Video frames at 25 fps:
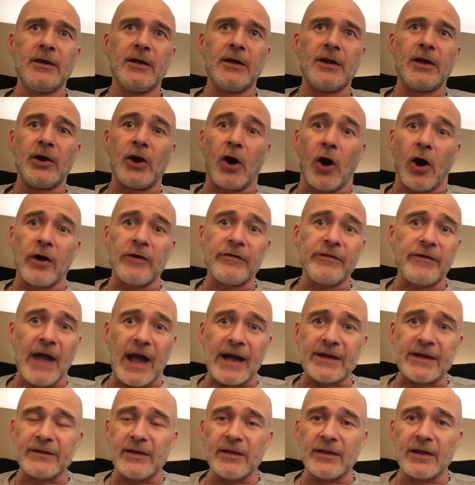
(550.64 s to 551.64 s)
an
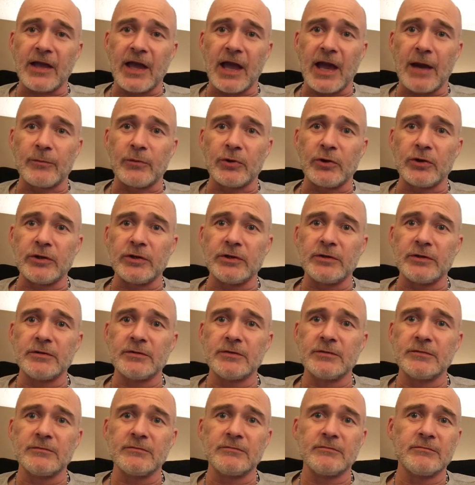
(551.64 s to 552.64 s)
artifact of the camera,
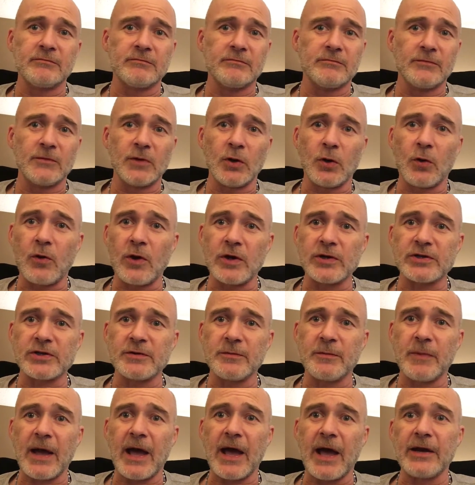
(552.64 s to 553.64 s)
no question
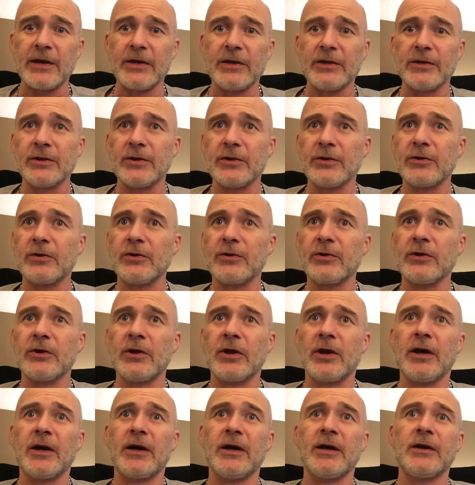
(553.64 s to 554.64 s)
about it.
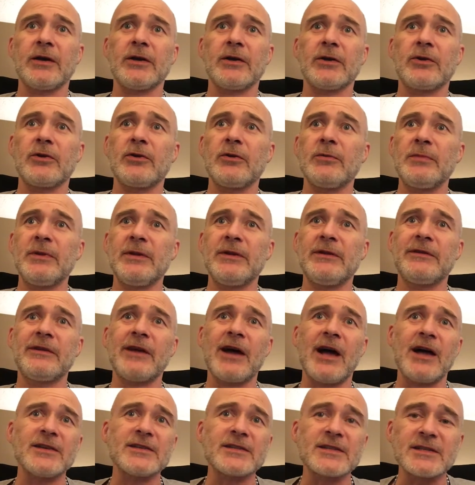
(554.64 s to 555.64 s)
It could be
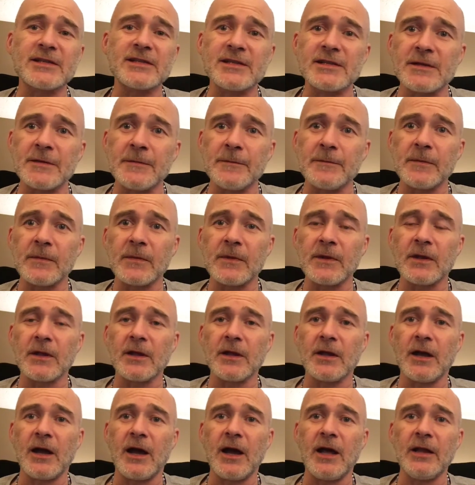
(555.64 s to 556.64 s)
dust
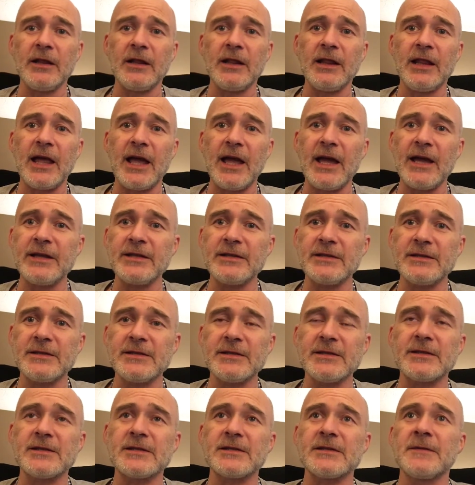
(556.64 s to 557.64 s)
on the
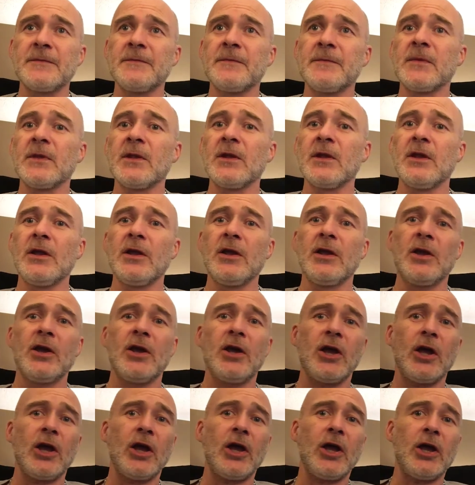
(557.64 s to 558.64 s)
lens.
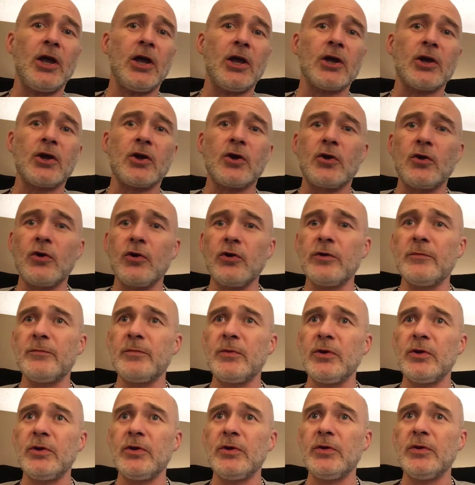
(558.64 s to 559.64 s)
It could
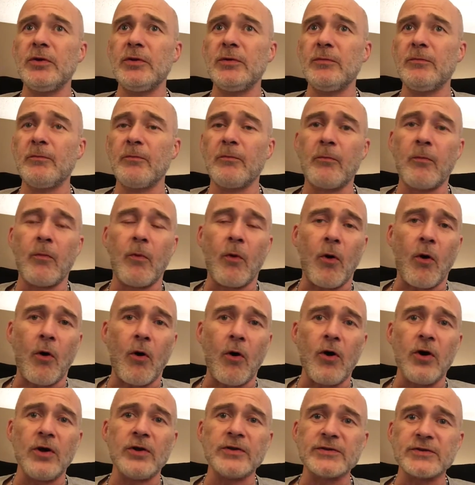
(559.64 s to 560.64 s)
be
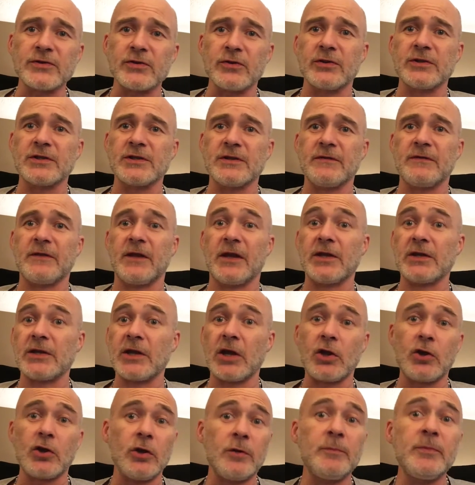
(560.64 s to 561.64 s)
all sorts of things.
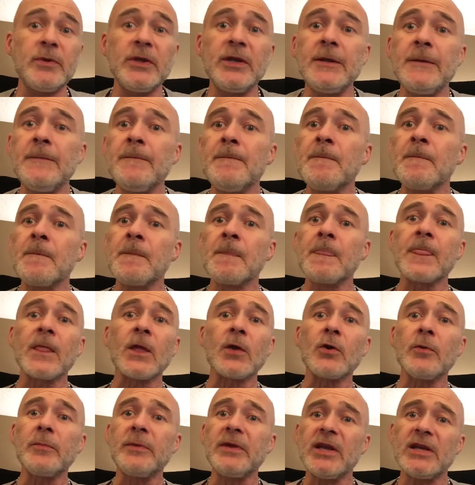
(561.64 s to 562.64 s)
It could be
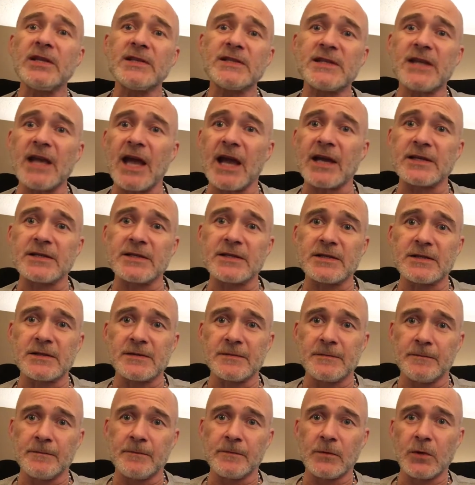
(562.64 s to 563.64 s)
insects.
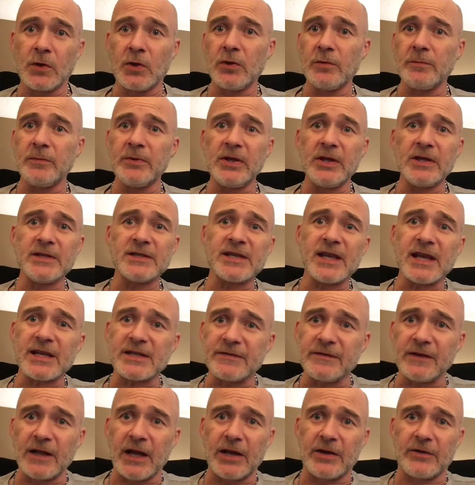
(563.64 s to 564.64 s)
Could be
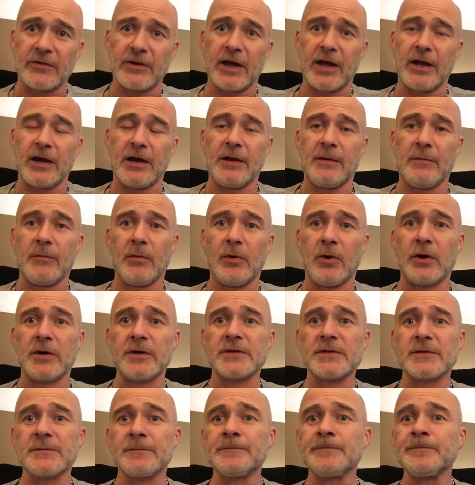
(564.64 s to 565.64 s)
insects flying around on
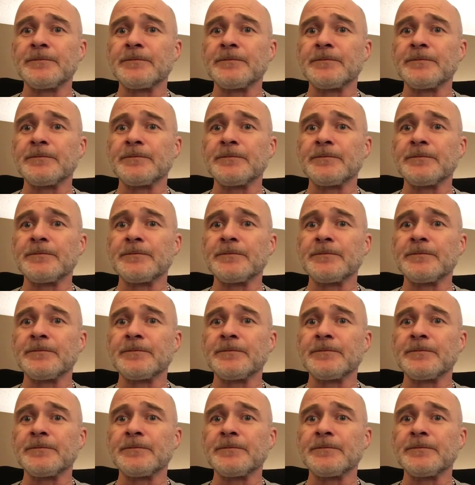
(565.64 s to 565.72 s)
Mars.